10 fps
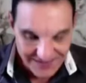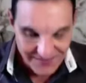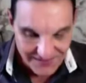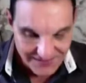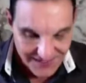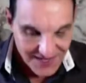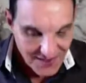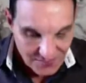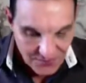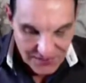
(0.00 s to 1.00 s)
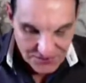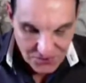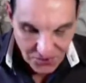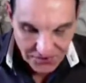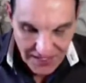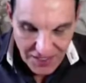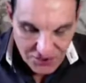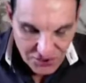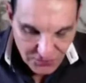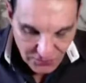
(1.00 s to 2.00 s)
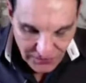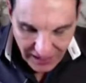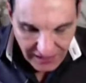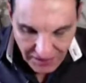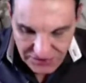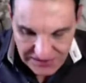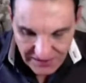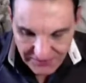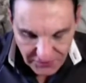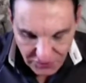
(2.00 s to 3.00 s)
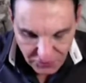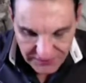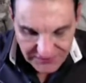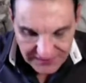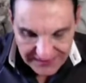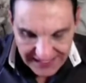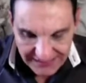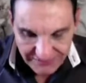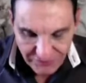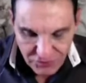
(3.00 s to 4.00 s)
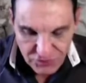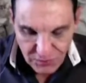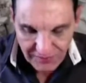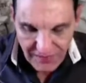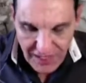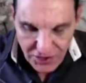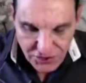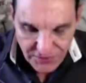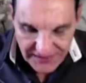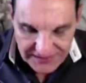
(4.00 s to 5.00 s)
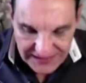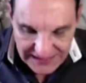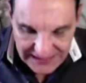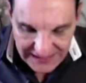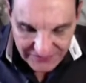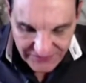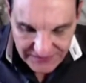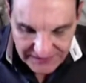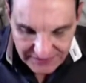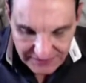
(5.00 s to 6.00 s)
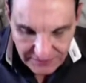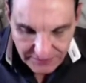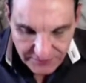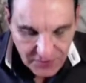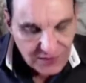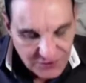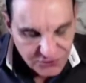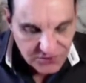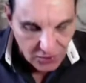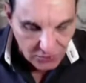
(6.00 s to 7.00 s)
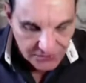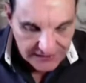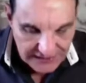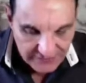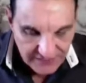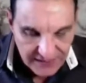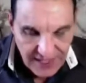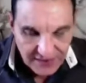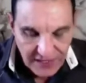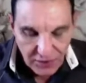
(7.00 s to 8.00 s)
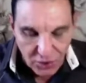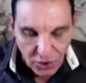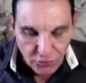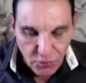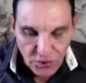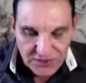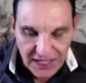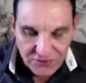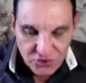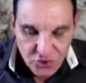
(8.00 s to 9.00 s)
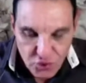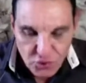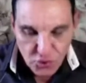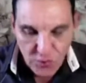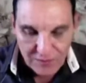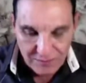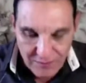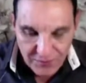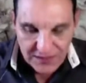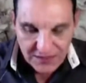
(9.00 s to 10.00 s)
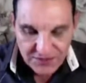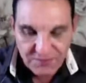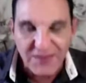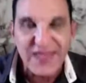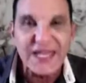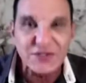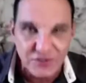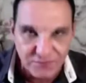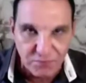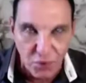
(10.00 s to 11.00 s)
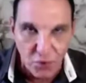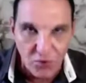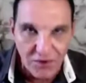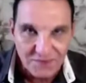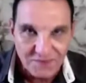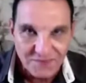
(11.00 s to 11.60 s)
Amen. Praise God. So I, I just love that. I to read that again, verse 12. So that even no, let's read the whole thing. 11. Now, God worked unusual miracles by the hands of Paul.